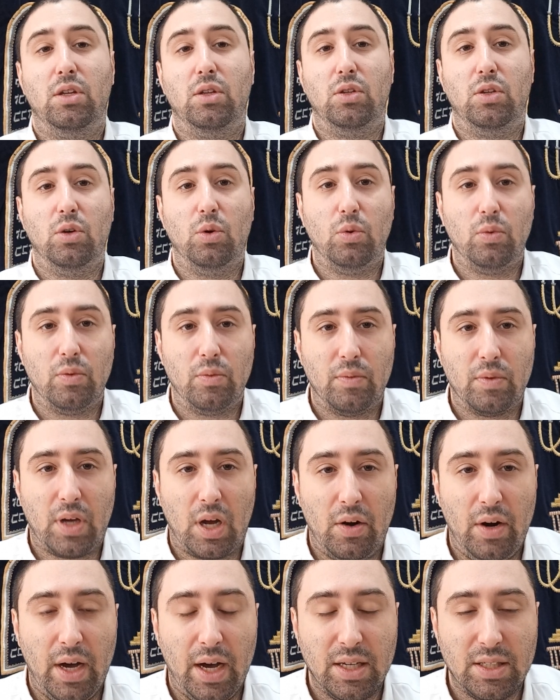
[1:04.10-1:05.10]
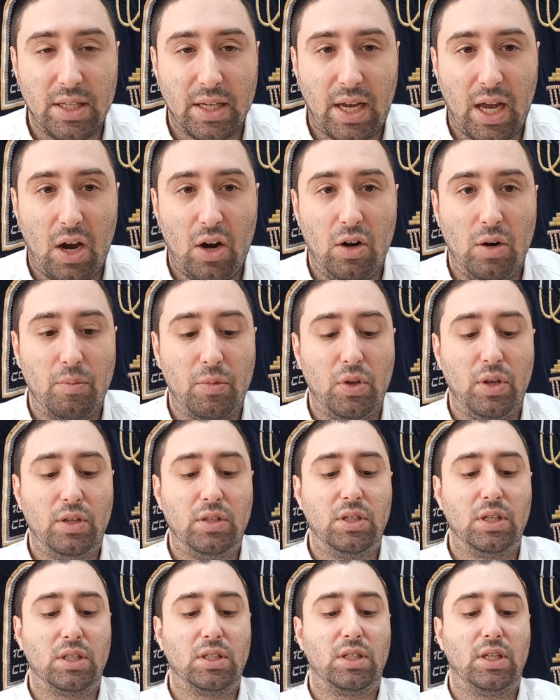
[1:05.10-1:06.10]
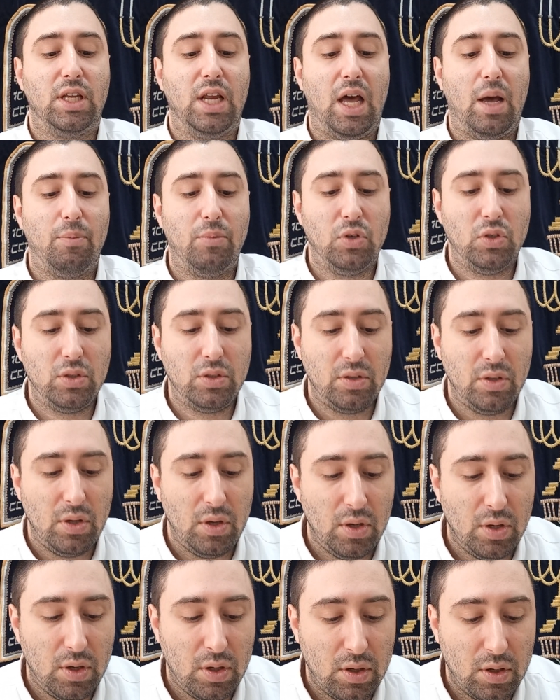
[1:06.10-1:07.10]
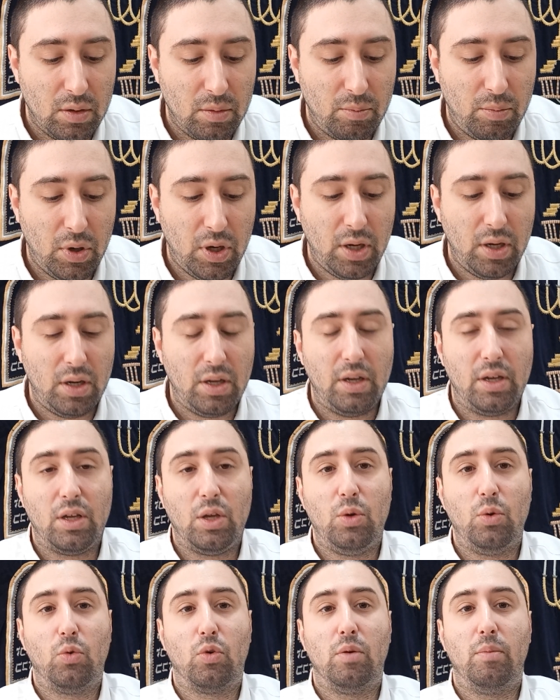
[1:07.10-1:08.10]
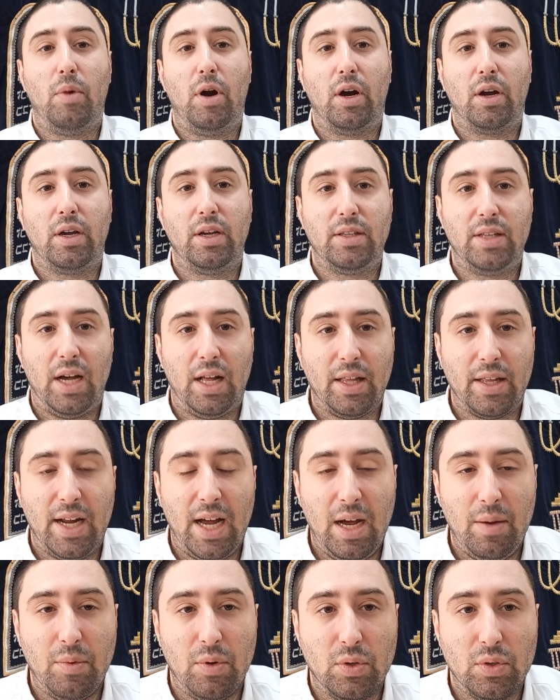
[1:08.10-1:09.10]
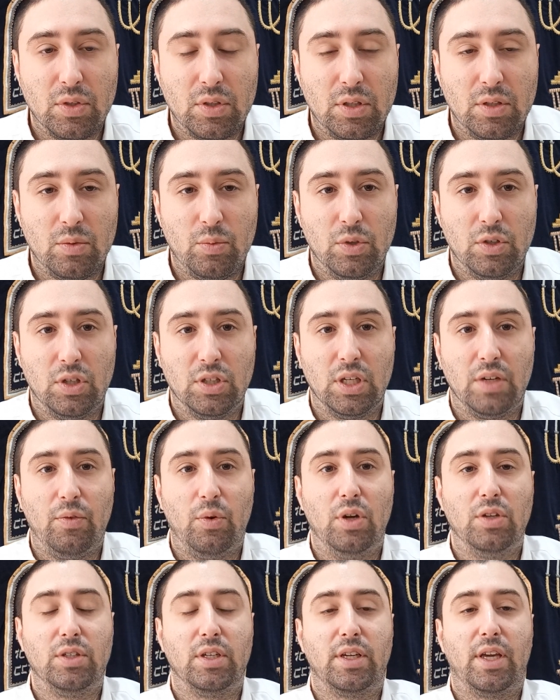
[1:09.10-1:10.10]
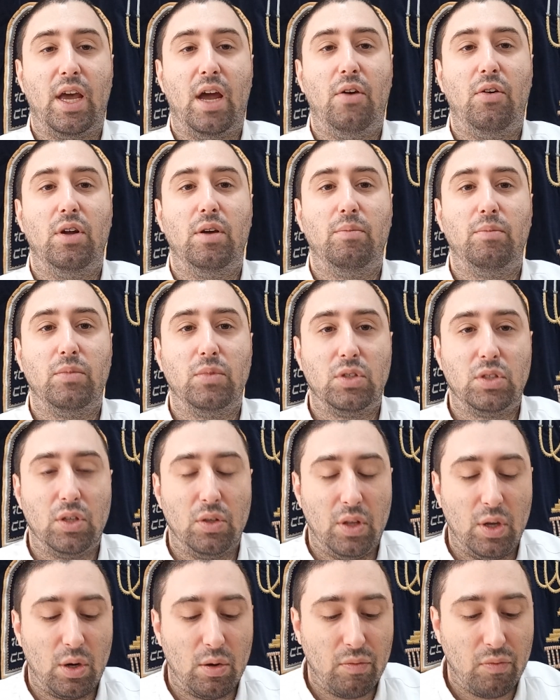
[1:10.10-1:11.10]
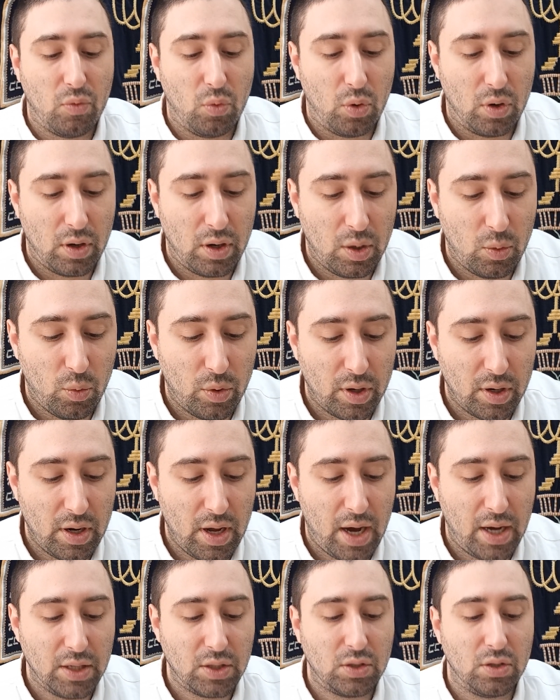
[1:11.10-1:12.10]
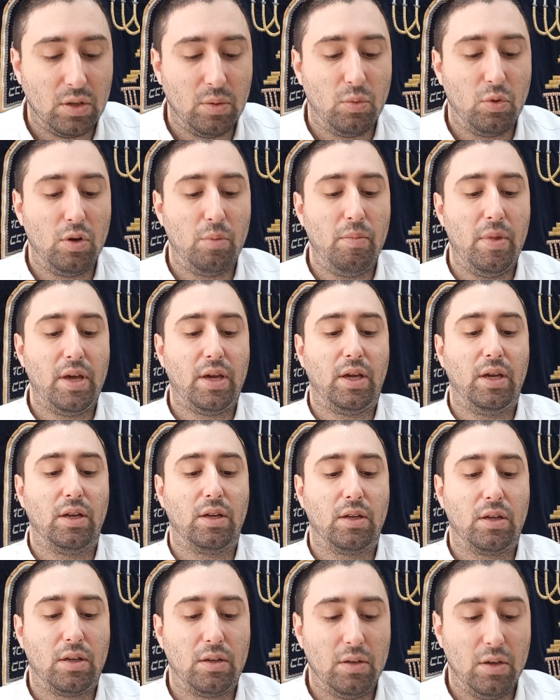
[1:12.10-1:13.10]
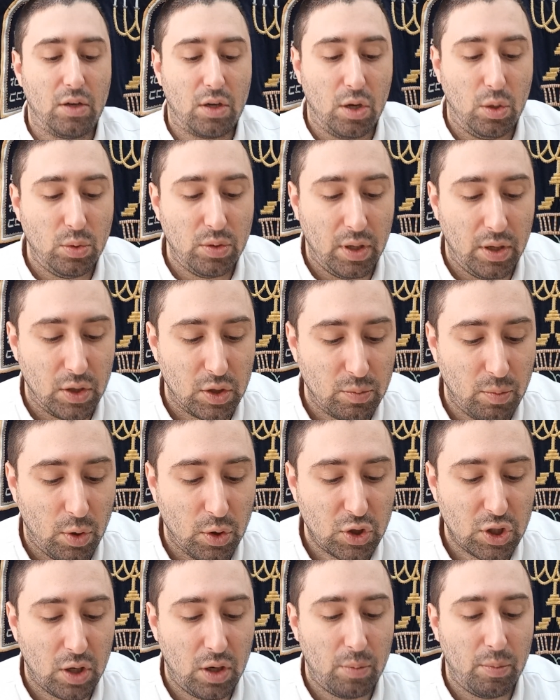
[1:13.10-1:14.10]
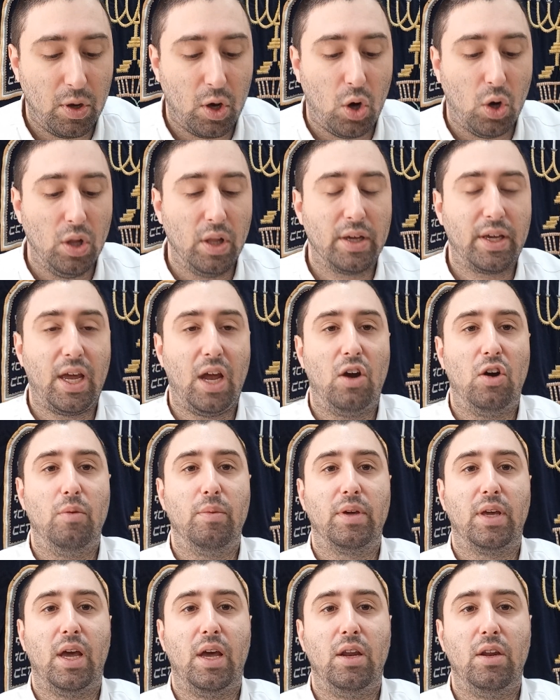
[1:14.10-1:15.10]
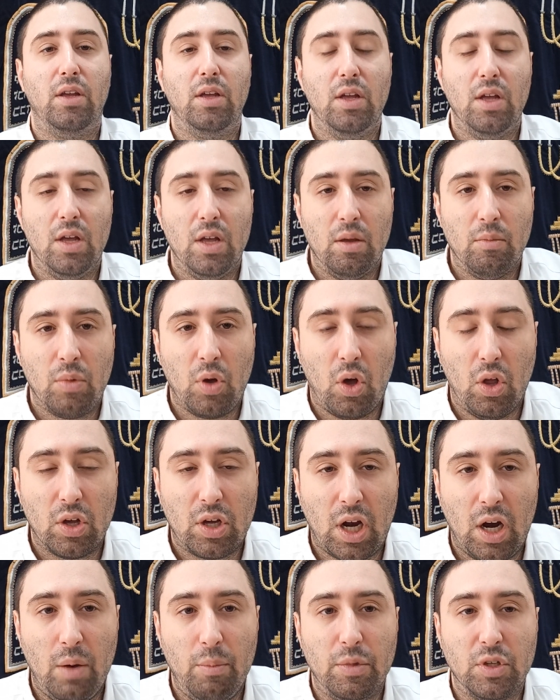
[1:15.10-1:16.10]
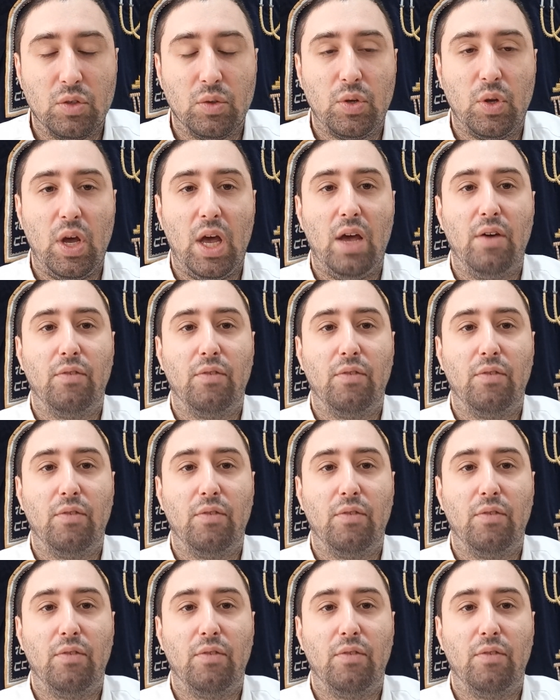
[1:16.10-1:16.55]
to do. Karachas hakarim, you need 16 amos. But you were marking Dalet amos, which is avodas hakarim, so therefore it wouldn't usher, it wouldn't make it kodesh. Most are machol hakarim. Again, machol hakarim is when you